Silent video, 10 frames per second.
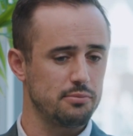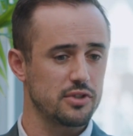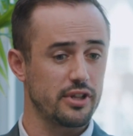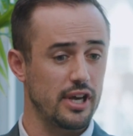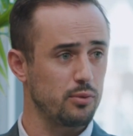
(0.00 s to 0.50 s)

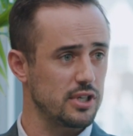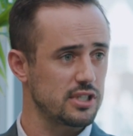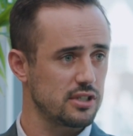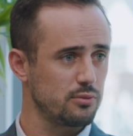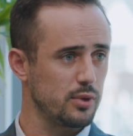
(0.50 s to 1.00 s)
So that
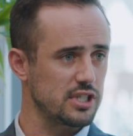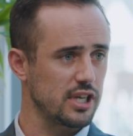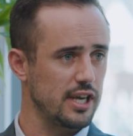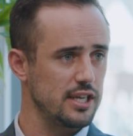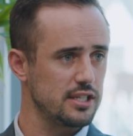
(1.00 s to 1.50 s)
was the
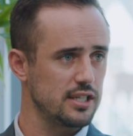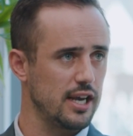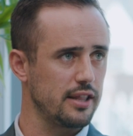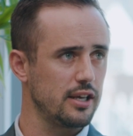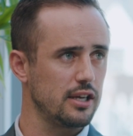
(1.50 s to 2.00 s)
case.
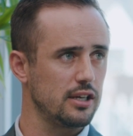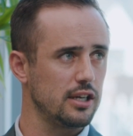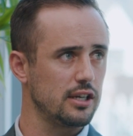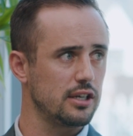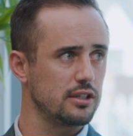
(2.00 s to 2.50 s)
And then
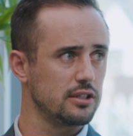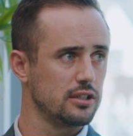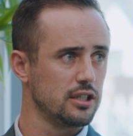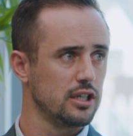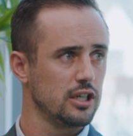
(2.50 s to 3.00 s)
in
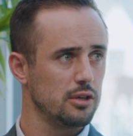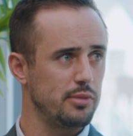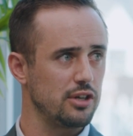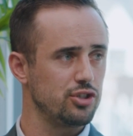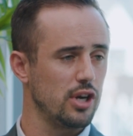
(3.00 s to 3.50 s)

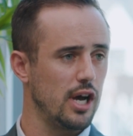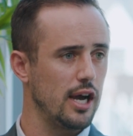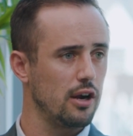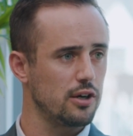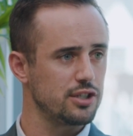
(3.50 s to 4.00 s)
about
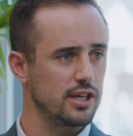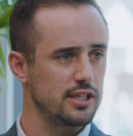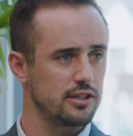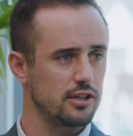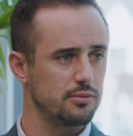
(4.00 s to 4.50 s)
July last year I
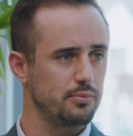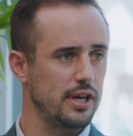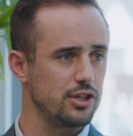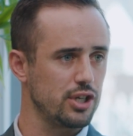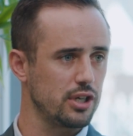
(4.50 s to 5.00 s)
started
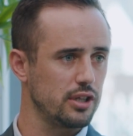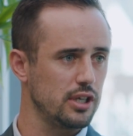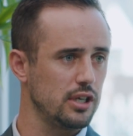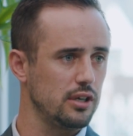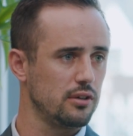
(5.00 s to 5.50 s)
managing
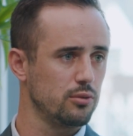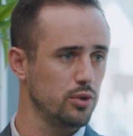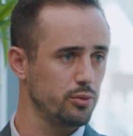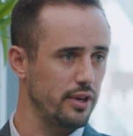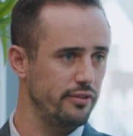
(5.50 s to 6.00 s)
the
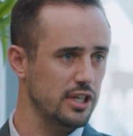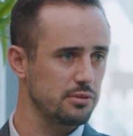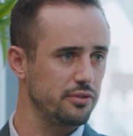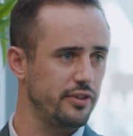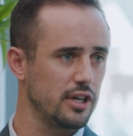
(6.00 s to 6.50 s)
Worldwide
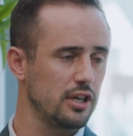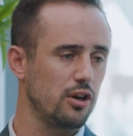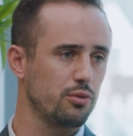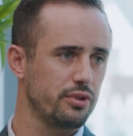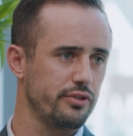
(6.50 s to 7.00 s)
Flexible Fund
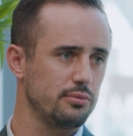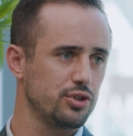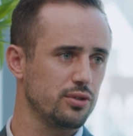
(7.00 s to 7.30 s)
along with Philip